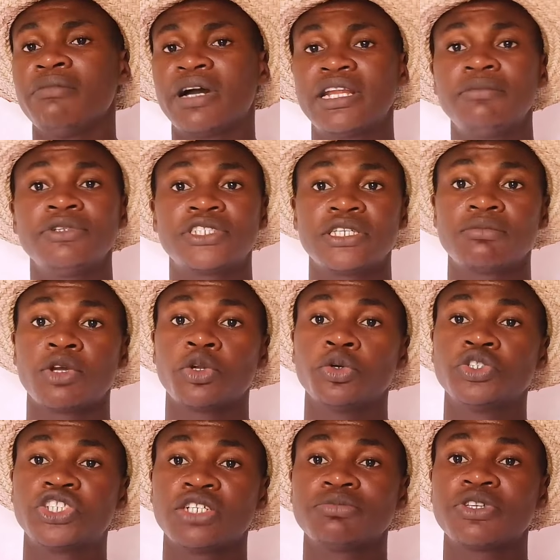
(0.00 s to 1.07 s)
My name is Simeon
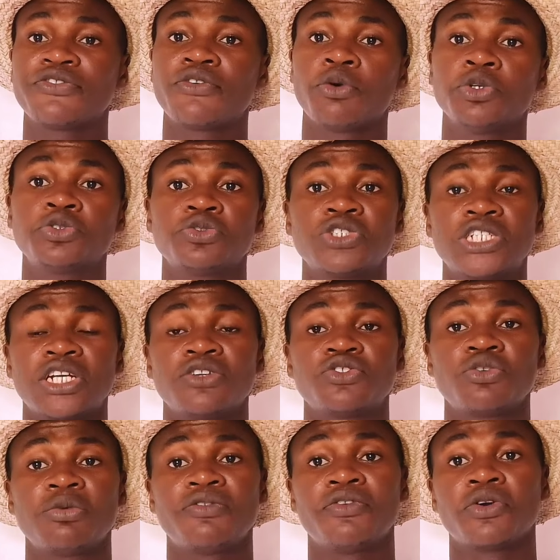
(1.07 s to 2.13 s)
O. James. If you want to reach
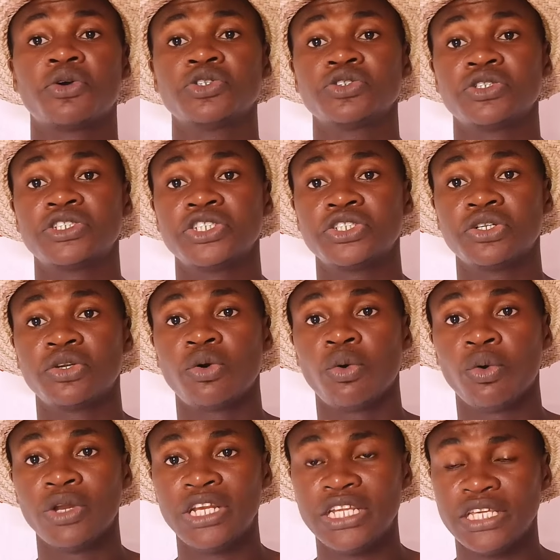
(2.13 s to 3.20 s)
out to me for consultation
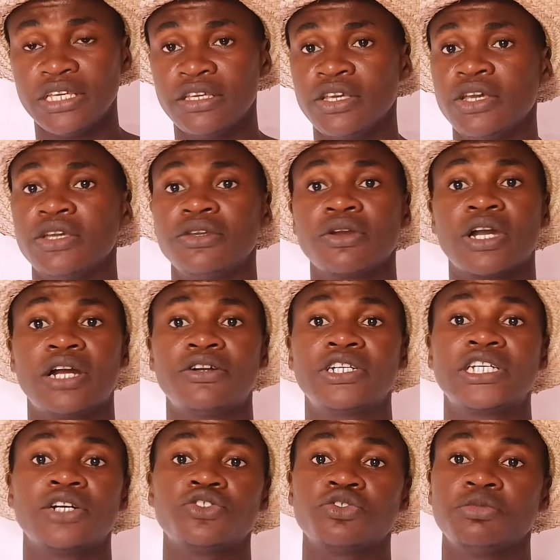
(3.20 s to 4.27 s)
only, you can
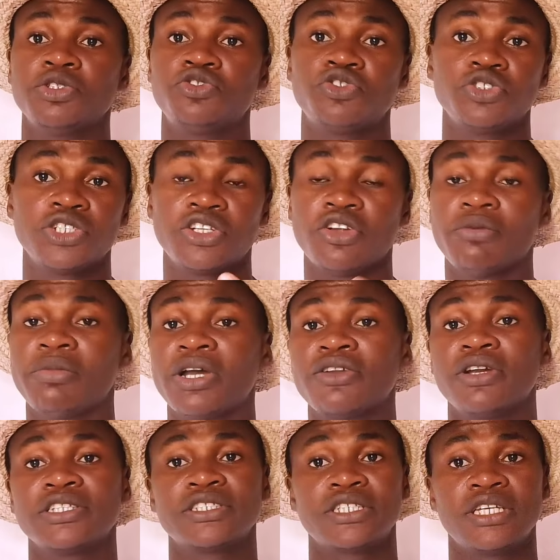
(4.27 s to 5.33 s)
reach out to me through the number
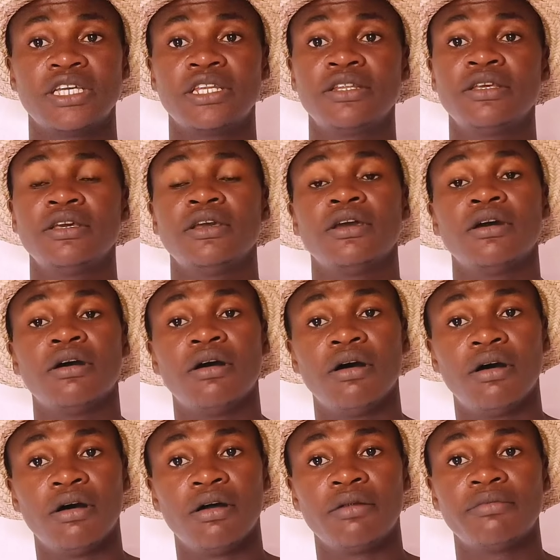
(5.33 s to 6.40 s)
you are seeing
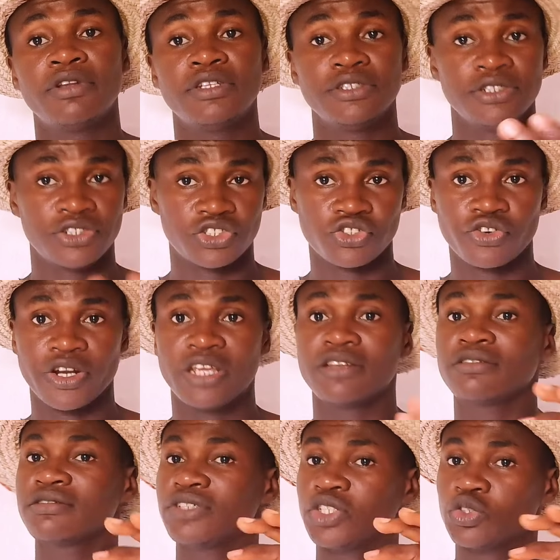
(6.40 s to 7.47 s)
on the
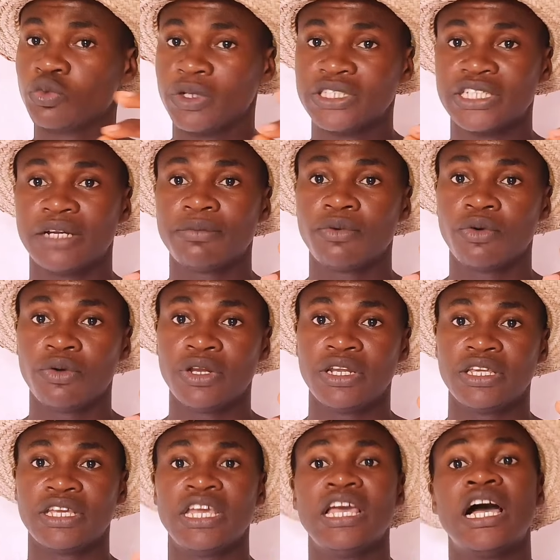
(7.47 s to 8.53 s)
screen. Just WhatsApp
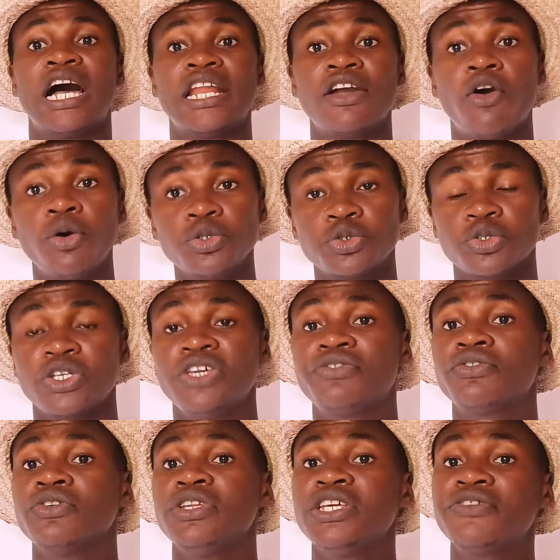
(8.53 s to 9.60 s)
only. And also,
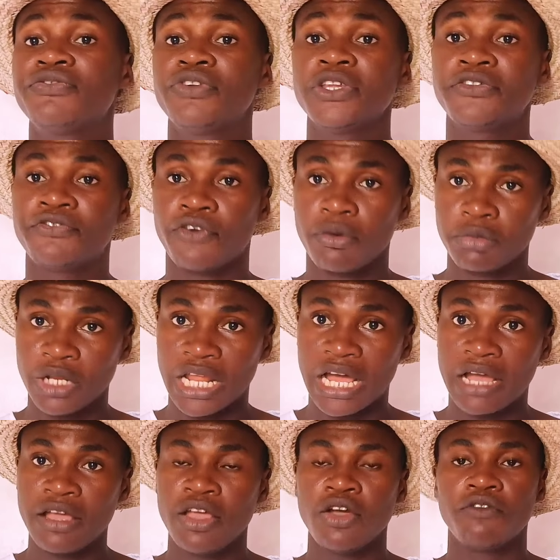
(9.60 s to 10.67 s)
if you need feed
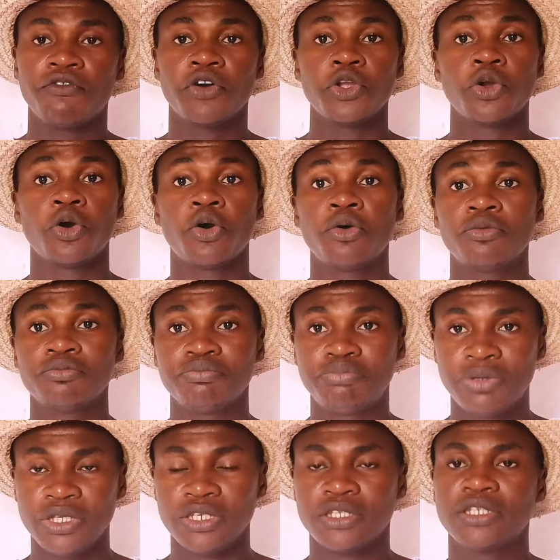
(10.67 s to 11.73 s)
formula for your
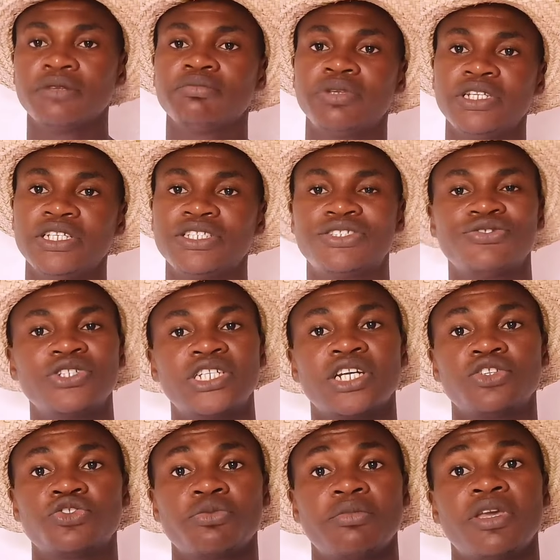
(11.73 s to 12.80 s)
pig, please reach
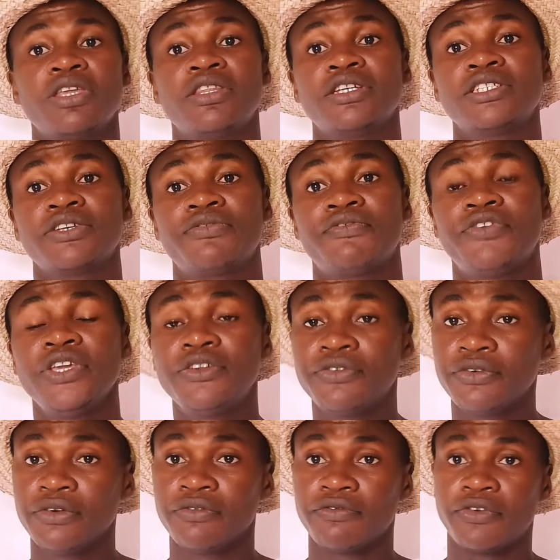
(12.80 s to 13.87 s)
out to me. There is a feed
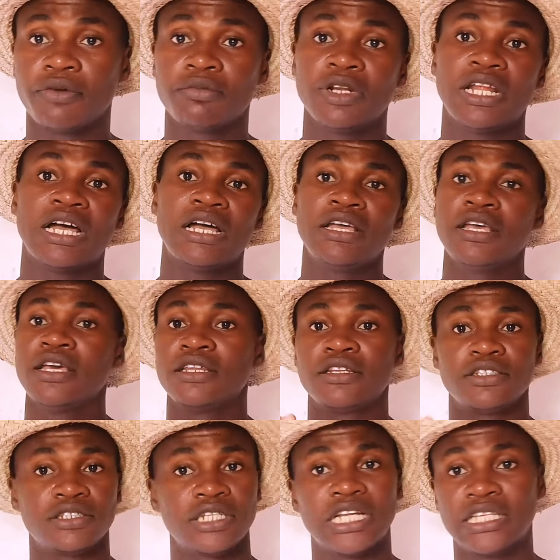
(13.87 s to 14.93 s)
formula,
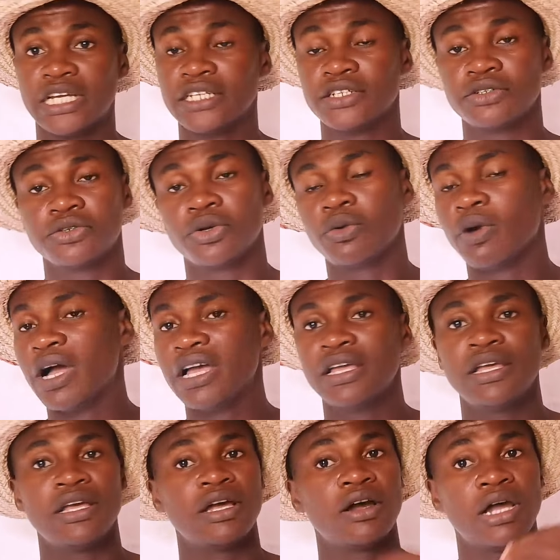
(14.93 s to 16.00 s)
the starter, the
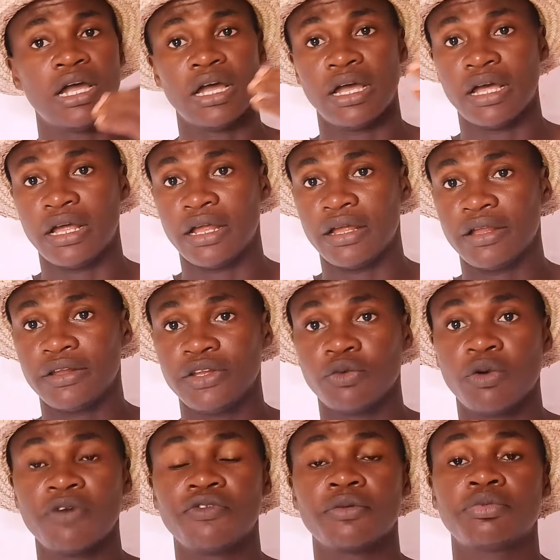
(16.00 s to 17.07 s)
grower,
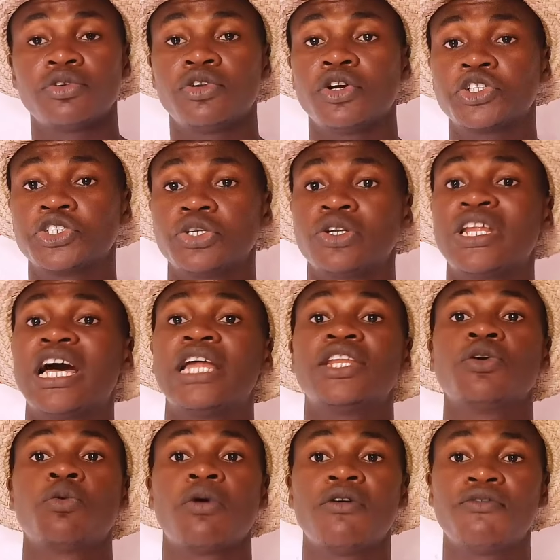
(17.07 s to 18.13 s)
the one for production,
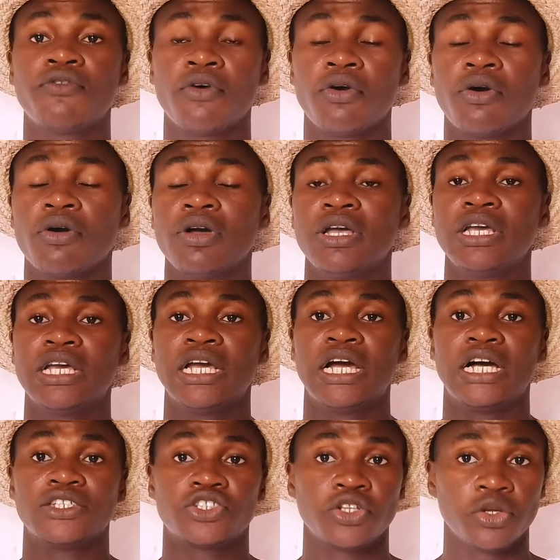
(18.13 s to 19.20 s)
and the one for
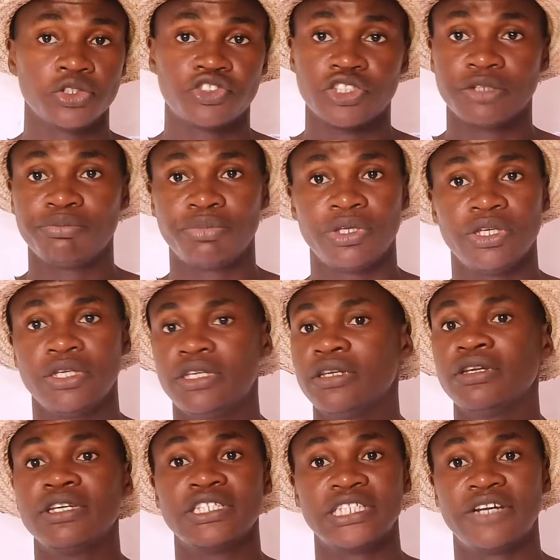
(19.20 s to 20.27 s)
slaughtering
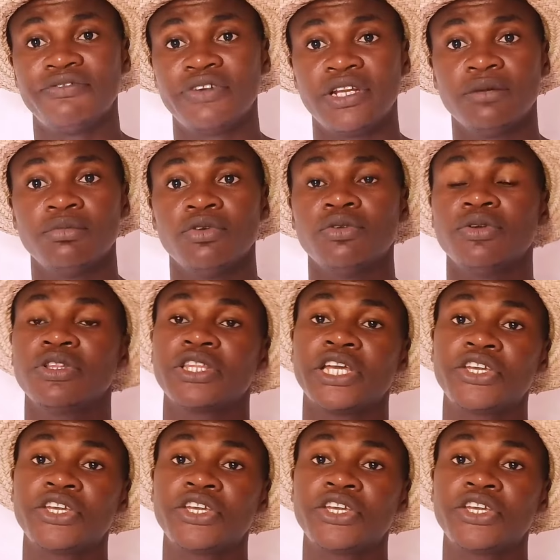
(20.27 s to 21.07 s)
pig is available.